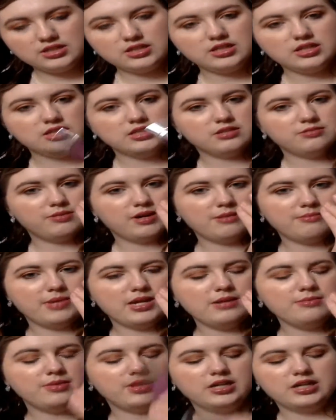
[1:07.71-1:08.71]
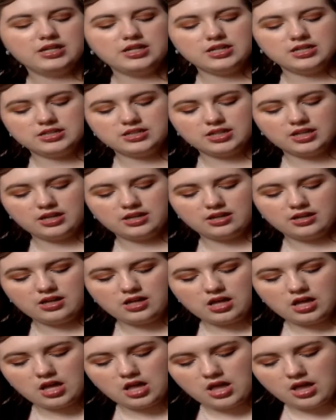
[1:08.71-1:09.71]
It's by Maybelline.
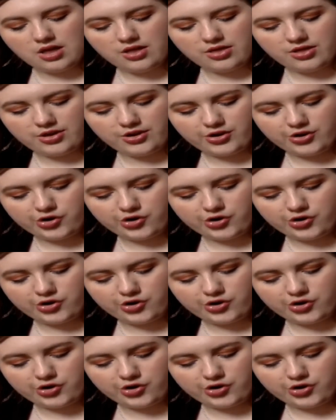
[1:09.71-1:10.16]
It